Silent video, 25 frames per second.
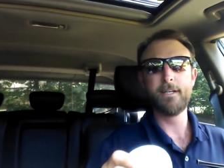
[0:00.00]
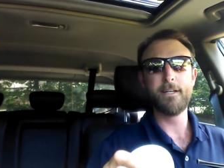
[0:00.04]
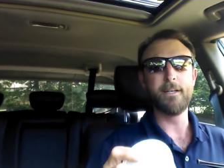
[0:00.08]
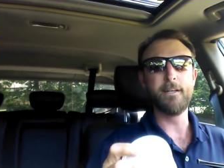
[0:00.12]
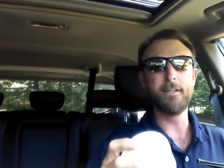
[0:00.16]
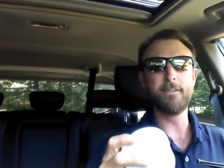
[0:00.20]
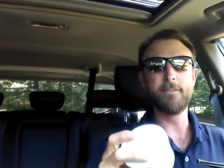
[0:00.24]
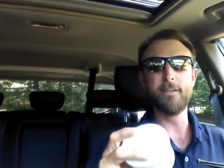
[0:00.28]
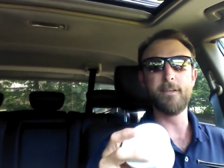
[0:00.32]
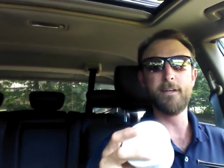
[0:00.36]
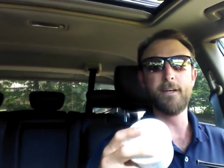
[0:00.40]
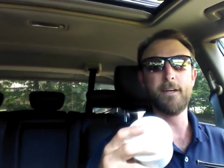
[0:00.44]

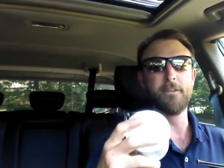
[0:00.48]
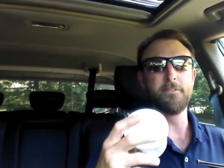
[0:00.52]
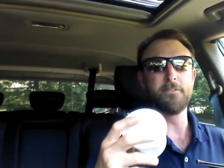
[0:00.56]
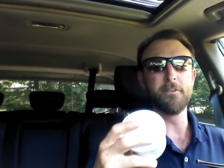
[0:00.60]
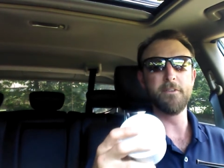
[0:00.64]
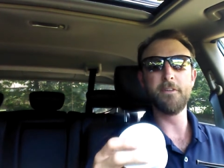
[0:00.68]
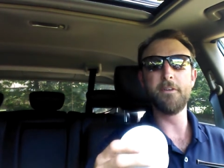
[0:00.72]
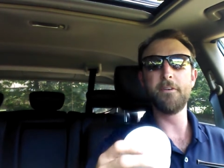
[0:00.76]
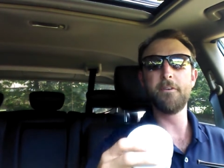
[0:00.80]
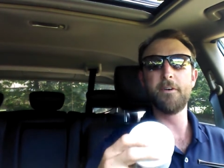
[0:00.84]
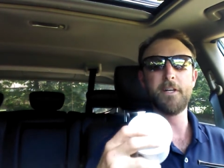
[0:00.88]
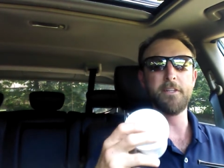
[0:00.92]
It's uh, it's
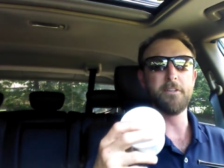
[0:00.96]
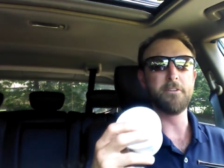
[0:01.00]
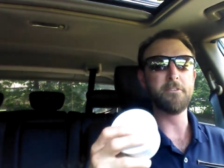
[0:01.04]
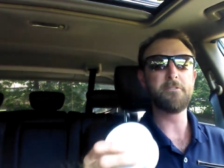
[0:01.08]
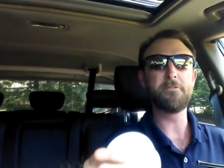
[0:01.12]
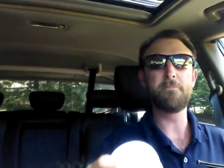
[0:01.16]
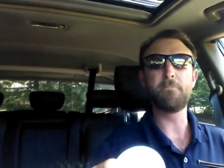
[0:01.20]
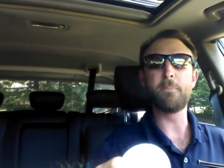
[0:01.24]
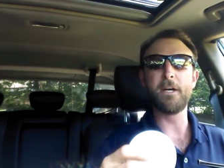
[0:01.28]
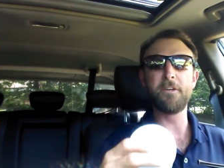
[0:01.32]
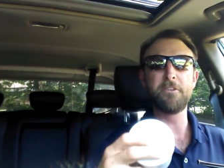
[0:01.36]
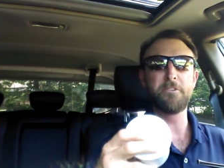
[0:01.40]
a little on the
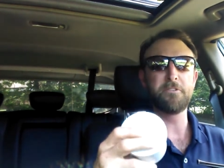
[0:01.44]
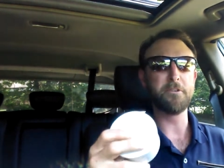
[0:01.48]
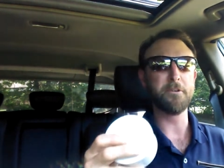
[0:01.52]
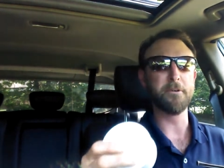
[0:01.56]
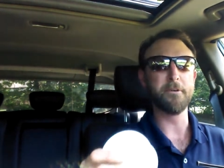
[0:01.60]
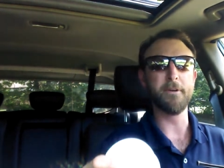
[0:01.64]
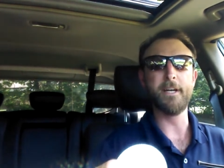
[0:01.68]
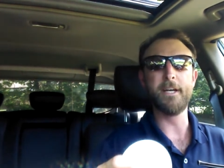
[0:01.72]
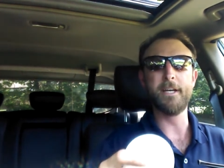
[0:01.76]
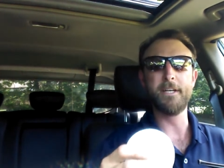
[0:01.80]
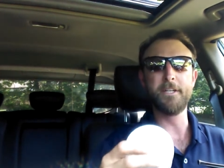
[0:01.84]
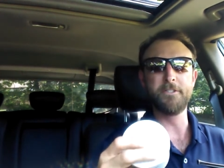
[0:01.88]

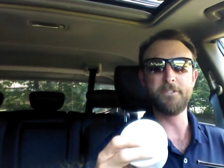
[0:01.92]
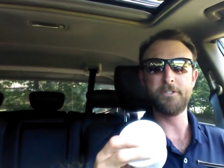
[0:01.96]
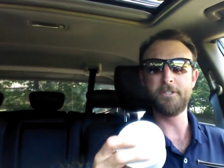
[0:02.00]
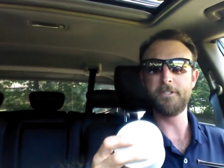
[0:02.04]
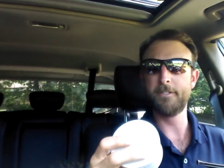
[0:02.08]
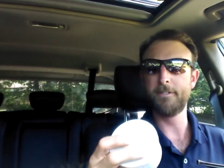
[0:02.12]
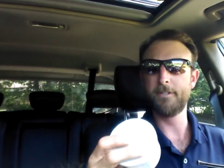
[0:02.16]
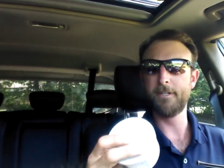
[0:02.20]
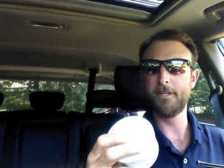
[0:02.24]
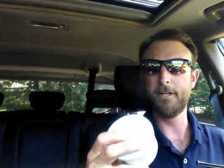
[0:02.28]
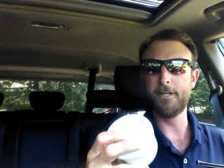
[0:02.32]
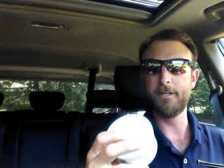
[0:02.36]
spicier
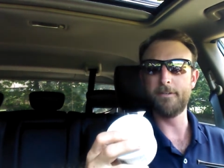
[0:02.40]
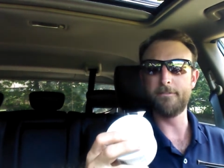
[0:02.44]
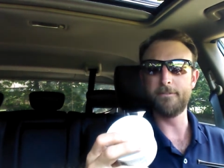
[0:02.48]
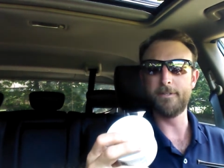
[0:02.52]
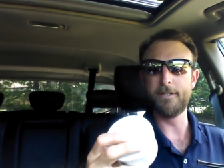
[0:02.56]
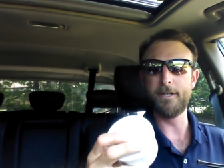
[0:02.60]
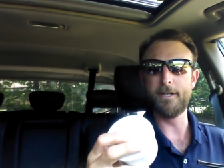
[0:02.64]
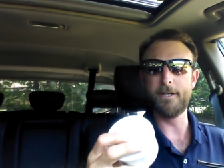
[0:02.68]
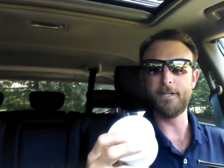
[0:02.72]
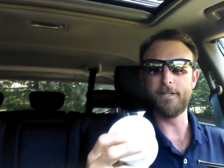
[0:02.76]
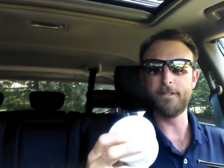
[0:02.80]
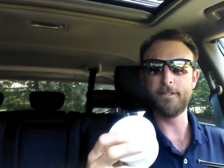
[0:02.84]
edge of,
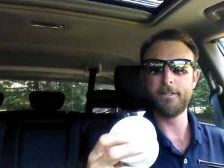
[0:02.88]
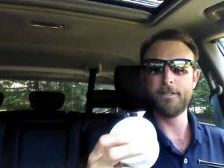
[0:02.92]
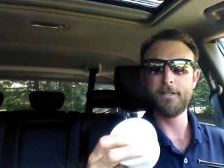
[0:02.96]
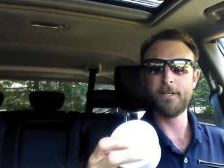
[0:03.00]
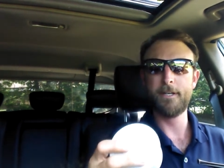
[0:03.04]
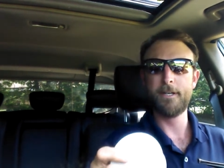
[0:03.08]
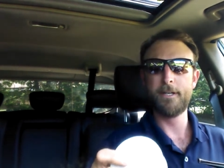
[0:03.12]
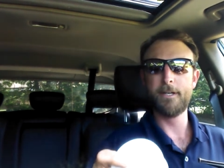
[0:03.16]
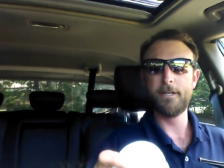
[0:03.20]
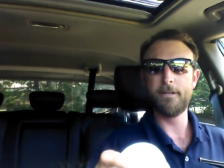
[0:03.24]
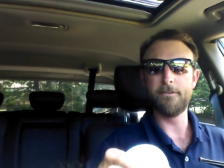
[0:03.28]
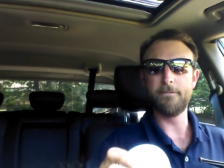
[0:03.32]
uh,
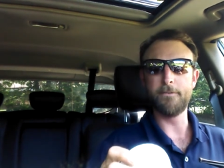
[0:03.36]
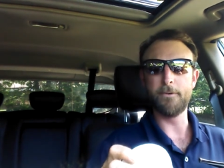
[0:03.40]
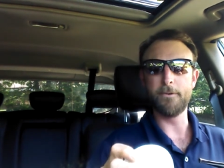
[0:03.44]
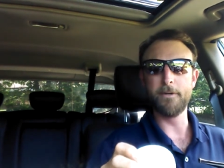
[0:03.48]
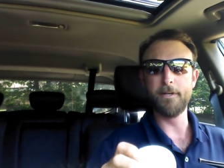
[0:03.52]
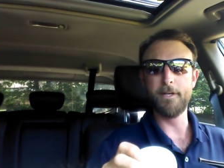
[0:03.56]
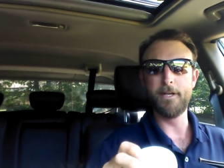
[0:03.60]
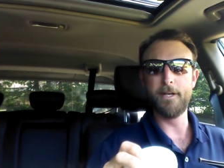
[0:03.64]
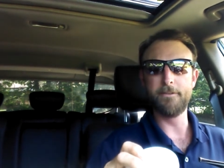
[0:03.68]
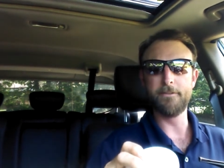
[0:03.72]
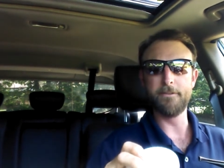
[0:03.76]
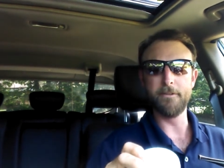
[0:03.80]
of
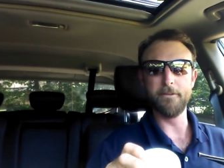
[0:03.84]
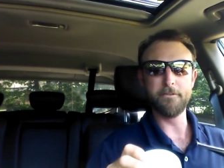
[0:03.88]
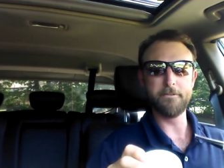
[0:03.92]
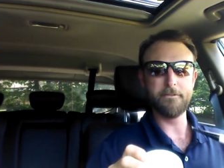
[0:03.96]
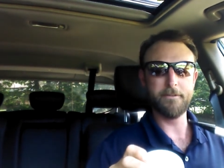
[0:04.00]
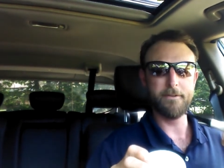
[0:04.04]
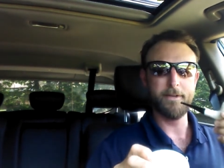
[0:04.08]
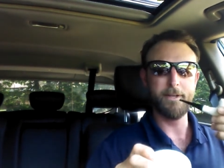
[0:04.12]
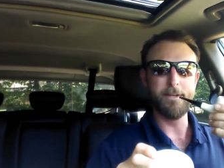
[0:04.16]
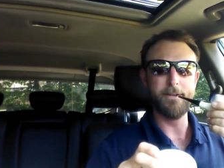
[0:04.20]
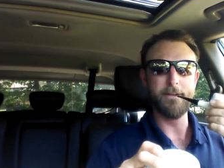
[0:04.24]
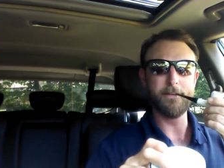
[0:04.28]

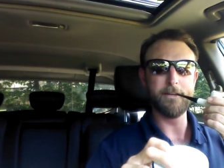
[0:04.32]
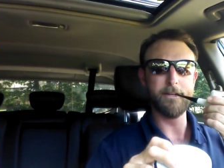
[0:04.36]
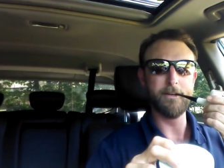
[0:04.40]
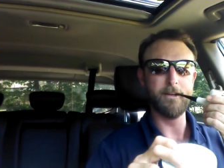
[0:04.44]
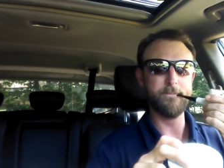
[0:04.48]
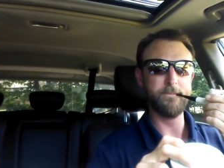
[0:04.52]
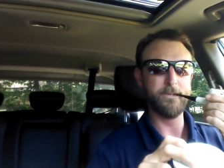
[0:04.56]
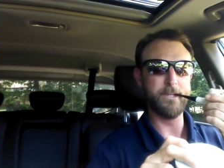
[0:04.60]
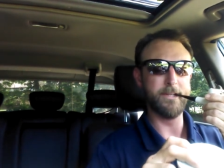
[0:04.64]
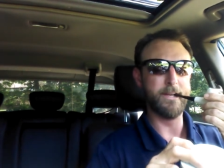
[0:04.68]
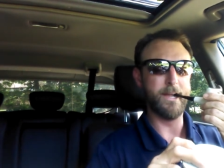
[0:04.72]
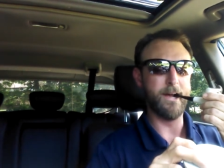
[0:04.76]
Orientals, and it
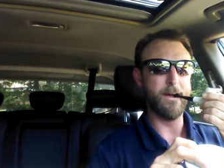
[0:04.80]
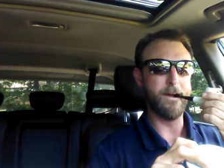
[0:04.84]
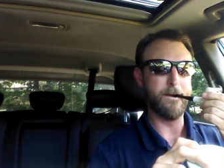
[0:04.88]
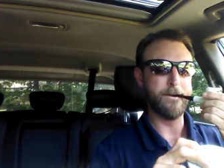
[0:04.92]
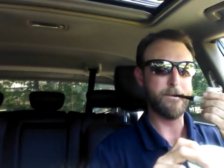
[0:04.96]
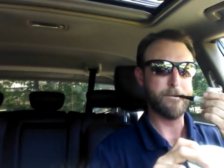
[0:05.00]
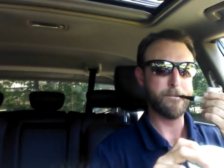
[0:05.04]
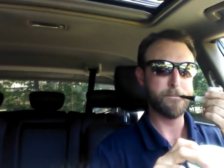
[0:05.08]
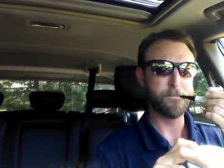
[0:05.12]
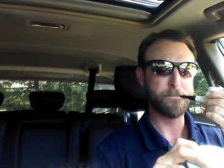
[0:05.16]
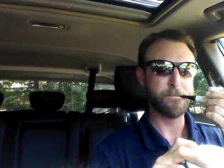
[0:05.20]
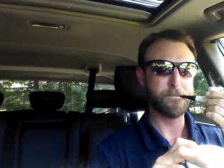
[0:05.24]
comes in a uh,